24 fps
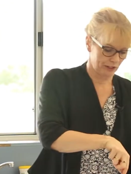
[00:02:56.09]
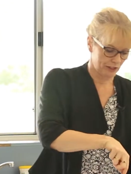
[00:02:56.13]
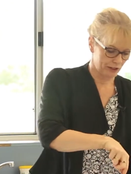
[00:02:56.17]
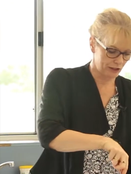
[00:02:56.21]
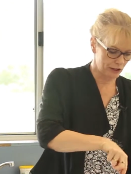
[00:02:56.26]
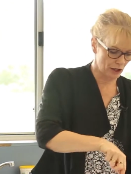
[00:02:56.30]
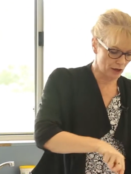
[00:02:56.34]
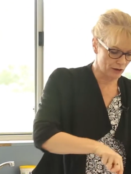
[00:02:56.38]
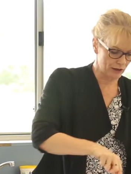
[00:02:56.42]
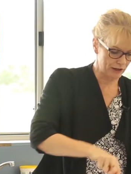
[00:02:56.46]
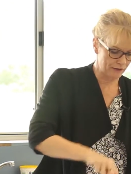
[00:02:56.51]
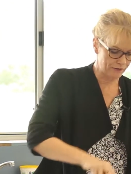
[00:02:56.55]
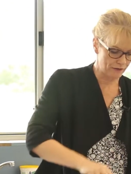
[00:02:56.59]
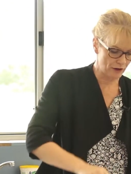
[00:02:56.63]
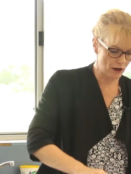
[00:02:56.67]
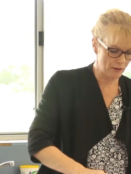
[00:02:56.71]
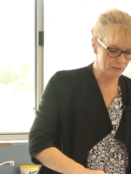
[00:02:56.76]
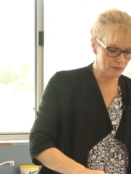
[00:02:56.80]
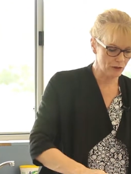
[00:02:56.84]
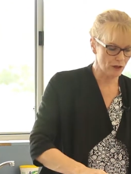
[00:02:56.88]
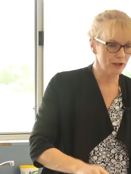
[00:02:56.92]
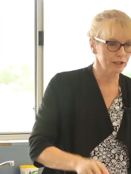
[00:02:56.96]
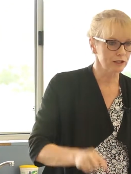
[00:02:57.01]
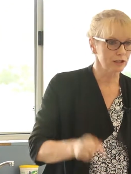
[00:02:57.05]
So if
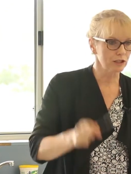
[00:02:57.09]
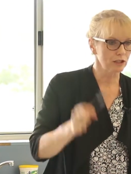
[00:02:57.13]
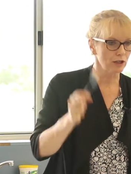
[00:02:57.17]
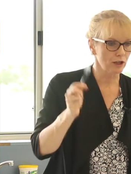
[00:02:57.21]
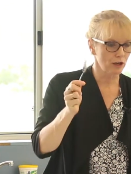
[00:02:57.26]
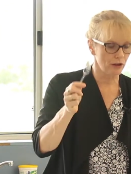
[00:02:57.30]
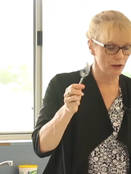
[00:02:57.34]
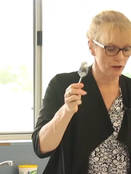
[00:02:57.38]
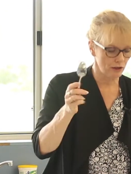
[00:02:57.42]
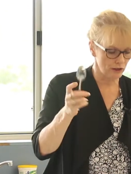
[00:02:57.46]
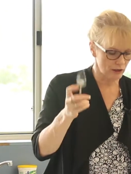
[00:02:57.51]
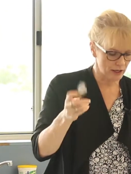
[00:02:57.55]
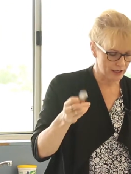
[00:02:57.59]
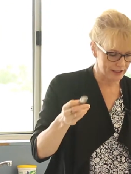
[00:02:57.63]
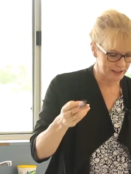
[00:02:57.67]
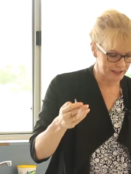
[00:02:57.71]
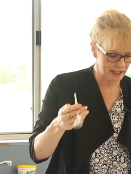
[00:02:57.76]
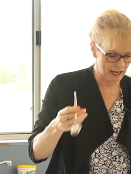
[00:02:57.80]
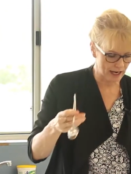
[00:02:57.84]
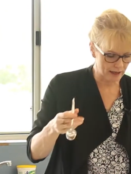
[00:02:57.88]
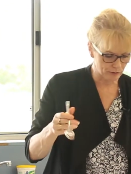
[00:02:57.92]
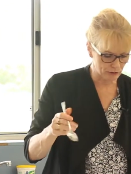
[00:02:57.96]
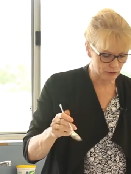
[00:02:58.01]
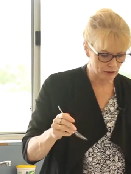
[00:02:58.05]
I'm going to go a
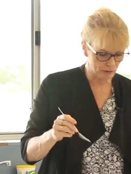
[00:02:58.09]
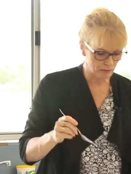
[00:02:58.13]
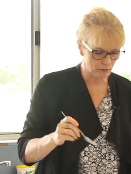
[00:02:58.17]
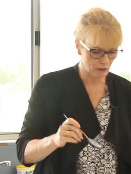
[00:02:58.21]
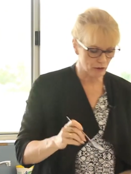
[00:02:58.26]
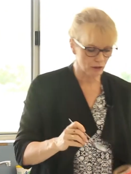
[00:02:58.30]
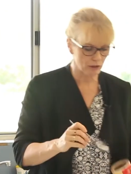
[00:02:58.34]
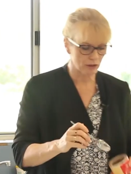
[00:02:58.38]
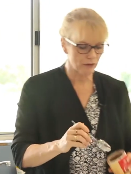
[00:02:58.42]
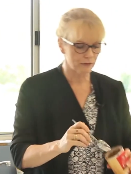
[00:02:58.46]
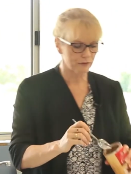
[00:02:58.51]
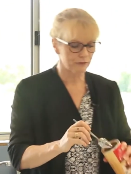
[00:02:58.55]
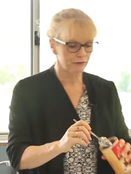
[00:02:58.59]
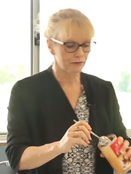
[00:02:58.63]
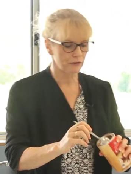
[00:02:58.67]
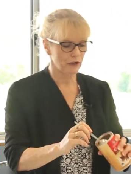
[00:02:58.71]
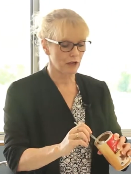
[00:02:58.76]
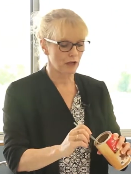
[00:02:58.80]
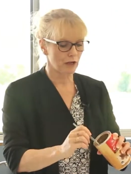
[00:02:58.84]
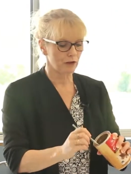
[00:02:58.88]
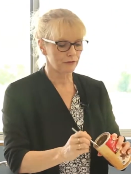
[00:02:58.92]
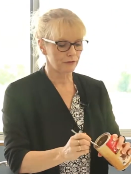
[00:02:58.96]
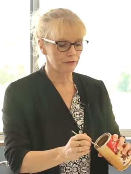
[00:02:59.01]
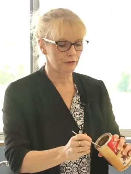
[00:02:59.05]
tablespoon
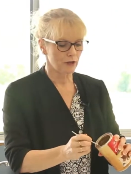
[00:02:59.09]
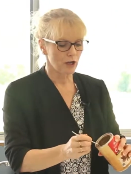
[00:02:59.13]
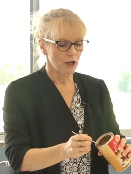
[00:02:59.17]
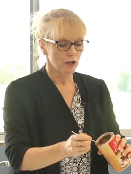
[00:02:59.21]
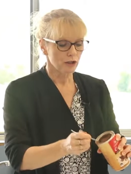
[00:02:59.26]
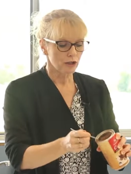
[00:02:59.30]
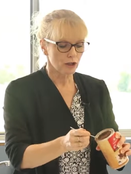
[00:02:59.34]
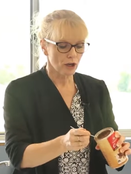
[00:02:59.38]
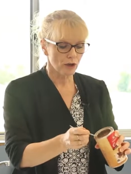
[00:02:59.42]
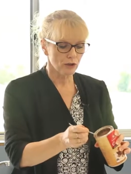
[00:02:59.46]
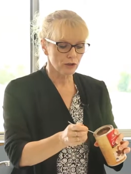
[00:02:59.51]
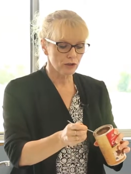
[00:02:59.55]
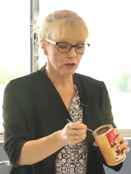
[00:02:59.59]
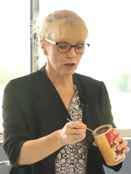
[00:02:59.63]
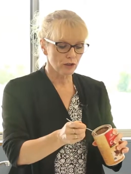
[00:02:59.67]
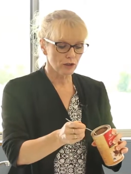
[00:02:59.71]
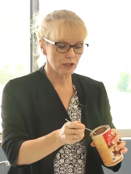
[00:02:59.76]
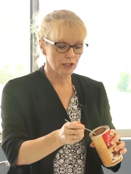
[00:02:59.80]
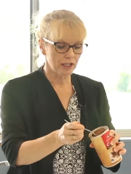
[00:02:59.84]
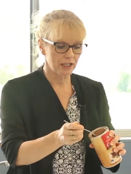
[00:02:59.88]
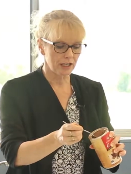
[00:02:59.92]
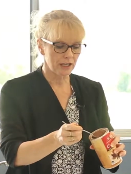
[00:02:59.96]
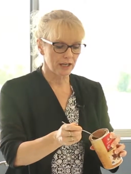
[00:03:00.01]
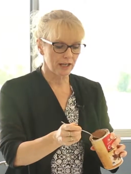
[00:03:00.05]
of
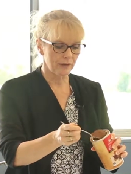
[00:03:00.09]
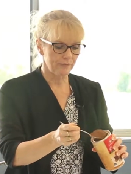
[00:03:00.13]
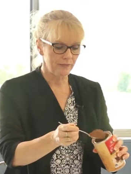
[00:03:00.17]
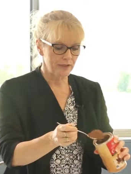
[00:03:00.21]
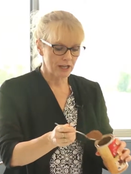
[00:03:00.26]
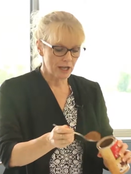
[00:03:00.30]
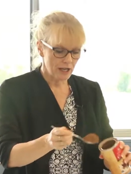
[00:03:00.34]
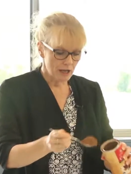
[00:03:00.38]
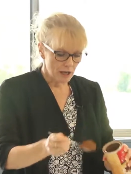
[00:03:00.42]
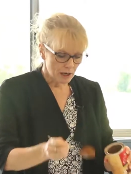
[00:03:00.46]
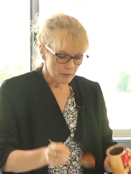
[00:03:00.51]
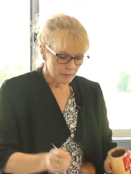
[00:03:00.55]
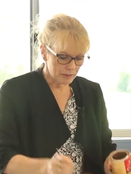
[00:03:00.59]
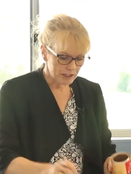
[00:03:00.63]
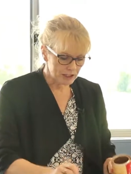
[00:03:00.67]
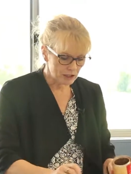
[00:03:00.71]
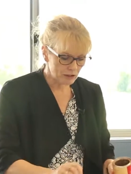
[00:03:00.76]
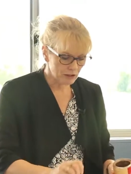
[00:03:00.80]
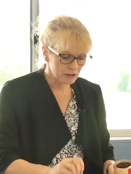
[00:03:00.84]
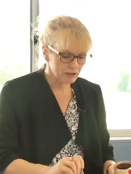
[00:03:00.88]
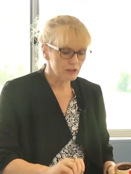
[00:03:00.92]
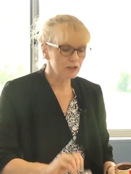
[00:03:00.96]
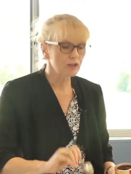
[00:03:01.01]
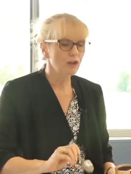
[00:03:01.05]
cocoa here,
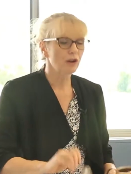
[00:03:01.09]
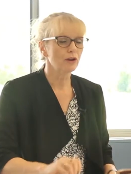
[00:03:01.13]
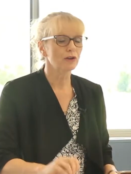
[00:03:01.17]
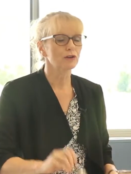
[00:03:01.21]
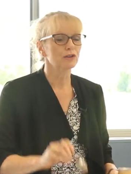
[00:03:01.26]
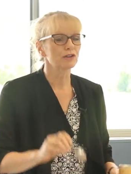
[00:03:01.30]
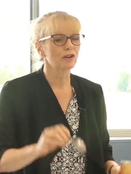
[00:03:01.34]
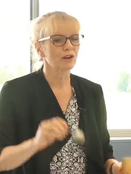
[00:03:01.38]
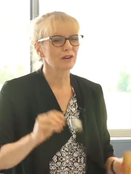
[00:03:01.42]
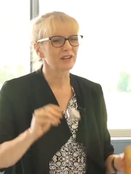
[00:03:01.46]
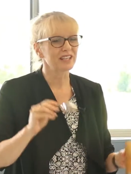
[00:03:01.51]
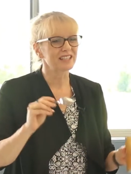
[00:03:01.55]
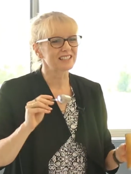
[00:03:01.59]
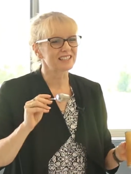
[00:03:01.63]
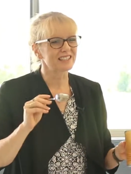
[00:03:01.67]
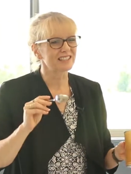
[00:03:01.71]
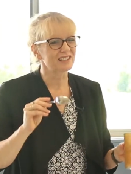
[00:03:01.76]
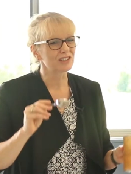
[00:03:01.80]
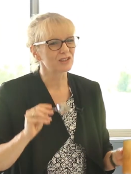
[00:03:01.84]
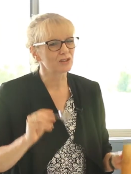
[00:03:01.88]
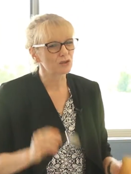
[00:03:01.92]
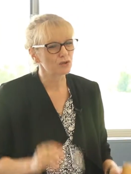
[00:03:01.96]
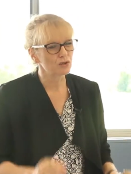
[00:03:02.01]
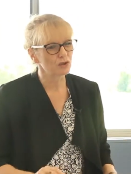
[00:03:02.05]
because cocoa is
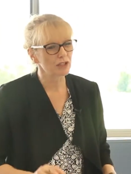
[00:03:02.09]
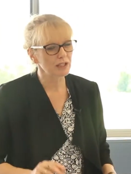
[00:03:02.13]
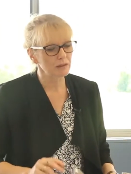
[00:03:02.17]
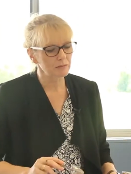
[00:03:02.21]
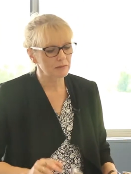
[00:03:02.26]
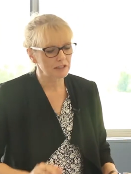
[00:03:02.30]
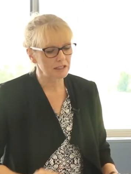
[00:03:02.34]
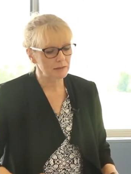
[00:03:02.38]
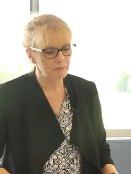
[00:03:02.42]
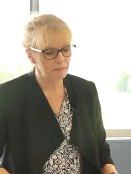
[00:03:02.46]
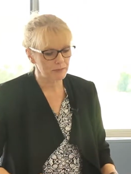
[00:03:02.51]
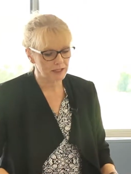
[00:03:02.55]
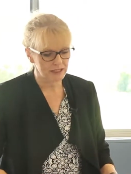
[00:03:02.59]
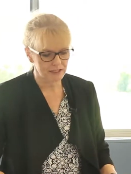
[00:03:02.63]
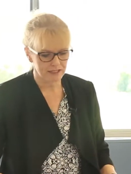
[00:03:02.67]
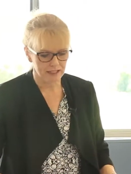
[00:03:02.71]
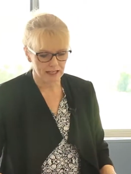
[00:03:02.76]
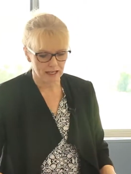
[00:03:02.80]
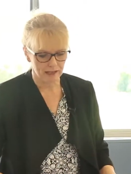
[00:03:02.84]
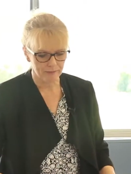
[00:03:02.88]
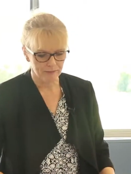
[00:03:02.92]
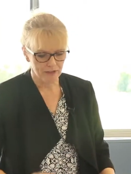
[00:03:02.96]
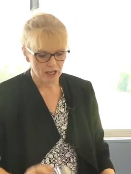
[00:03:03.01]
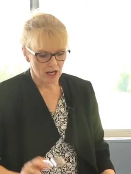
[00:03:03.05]
extremely
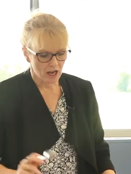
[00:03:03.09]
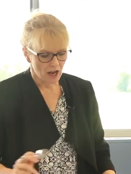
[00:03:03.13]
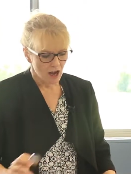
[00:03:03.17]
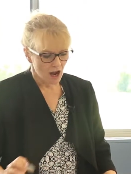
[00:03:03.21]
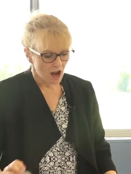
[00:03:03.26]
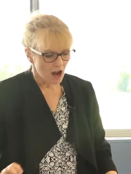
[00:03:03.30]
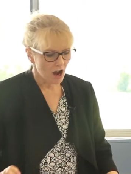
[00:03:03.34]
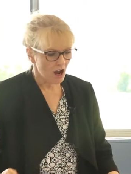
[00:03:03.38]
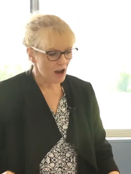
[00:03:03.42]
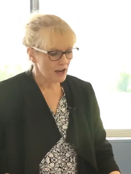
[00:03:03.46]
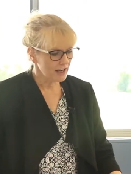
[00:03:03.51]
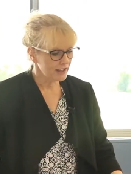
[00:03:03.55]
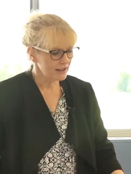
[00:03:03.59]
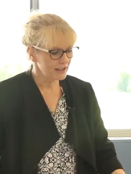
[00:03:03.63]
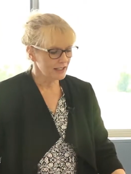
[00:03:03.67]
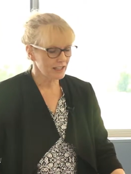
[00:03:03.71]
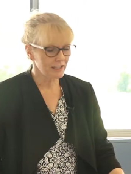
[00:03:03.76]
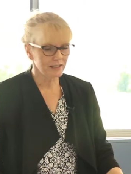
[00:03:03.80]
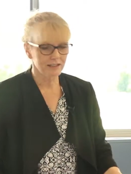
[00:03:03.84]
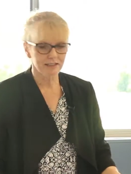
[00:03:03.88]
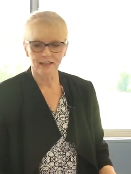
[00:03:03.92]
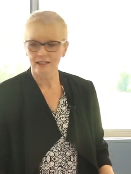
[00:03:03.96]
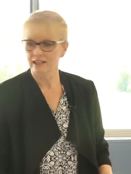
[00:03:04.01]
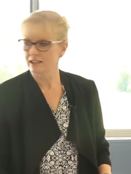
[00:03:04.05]
bitter, I
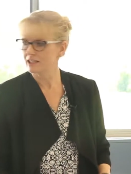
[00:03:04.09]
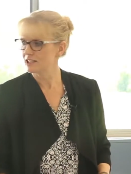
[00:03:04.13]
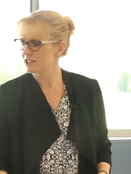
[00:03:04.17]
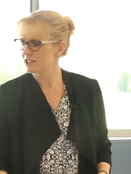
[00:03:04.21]
then need